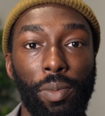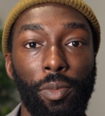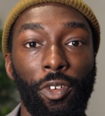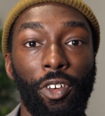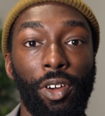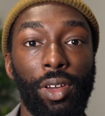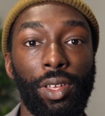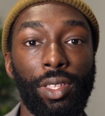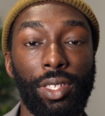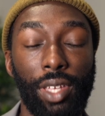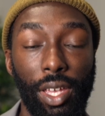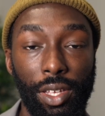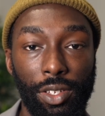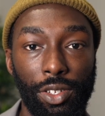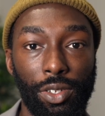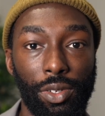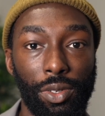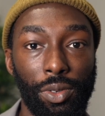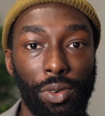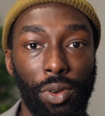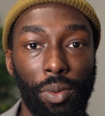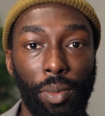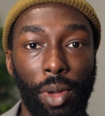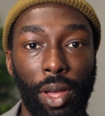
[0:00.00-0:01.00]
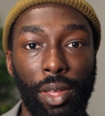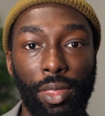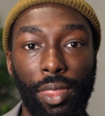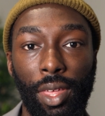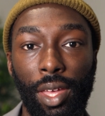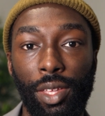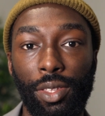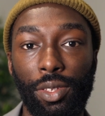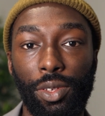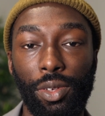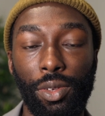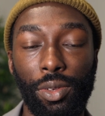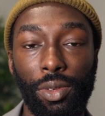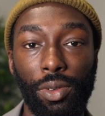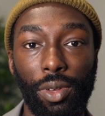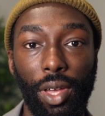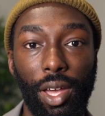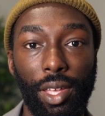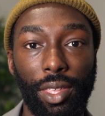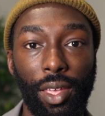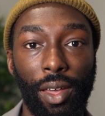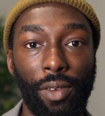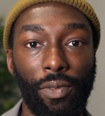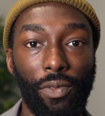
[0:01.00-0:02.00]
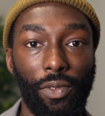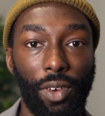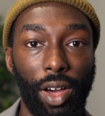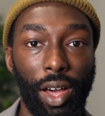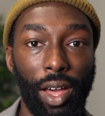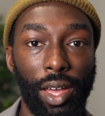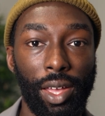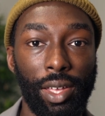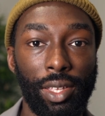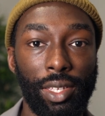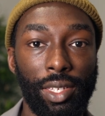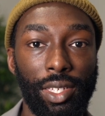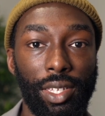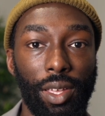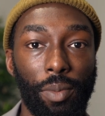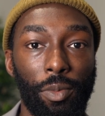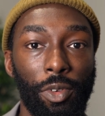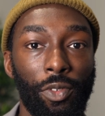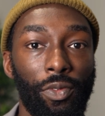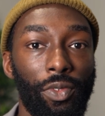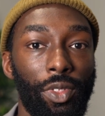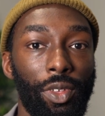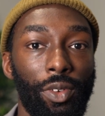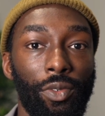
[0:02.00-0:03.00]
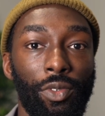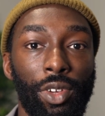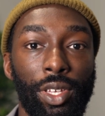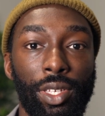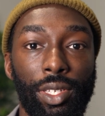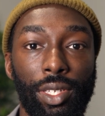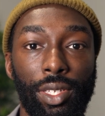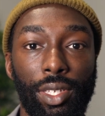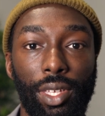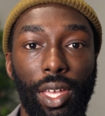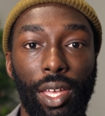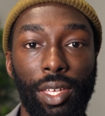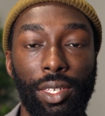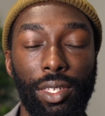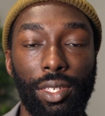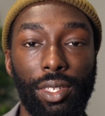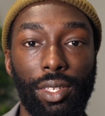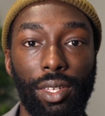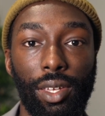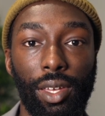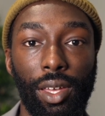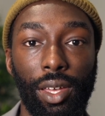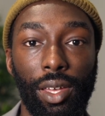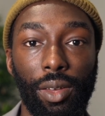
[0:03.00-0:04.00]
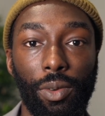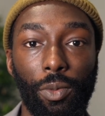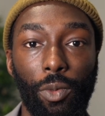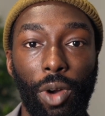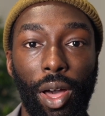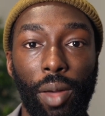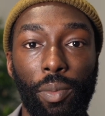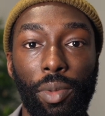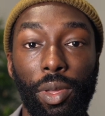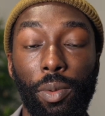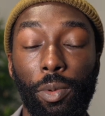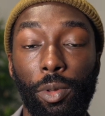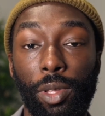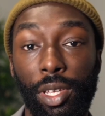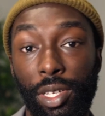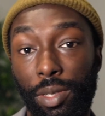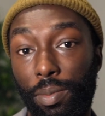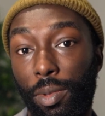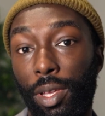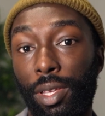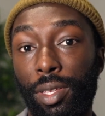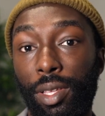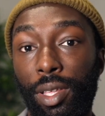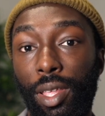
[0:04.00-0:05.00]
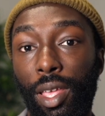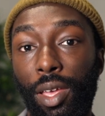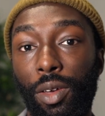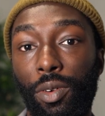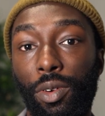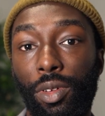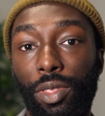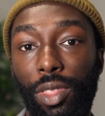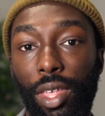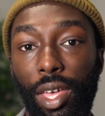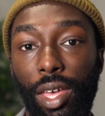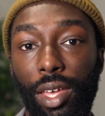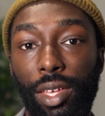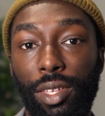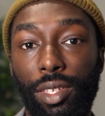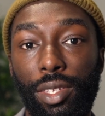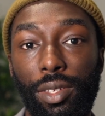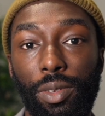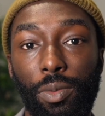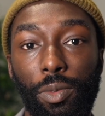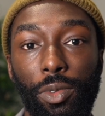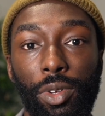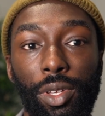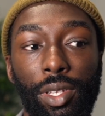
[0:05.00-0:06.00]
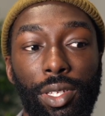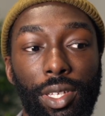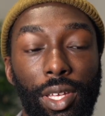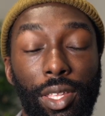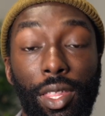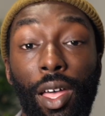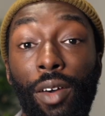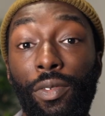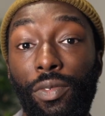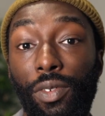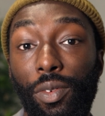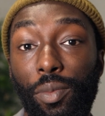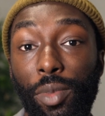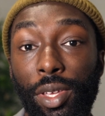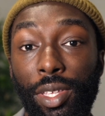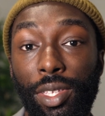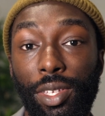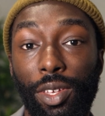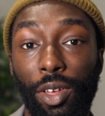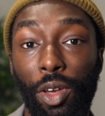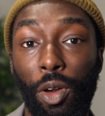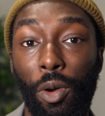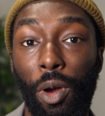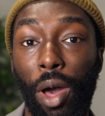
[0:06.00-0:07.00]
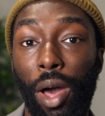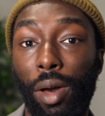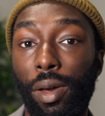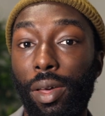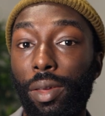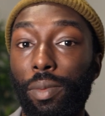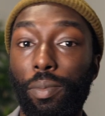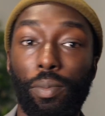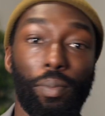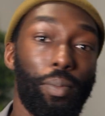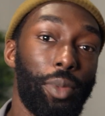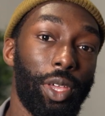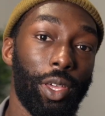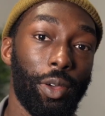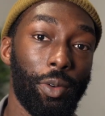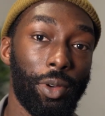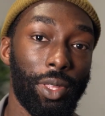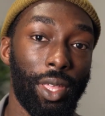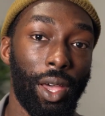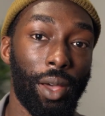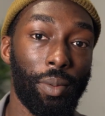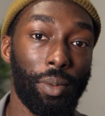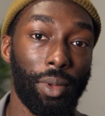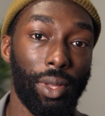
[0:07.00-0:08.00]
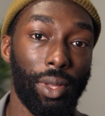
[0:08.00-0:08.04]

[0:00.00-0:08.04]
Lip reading: very intentional about that too, and I find some of the reasons as to why people explain they got theirs was enough for me to go out and pick one up.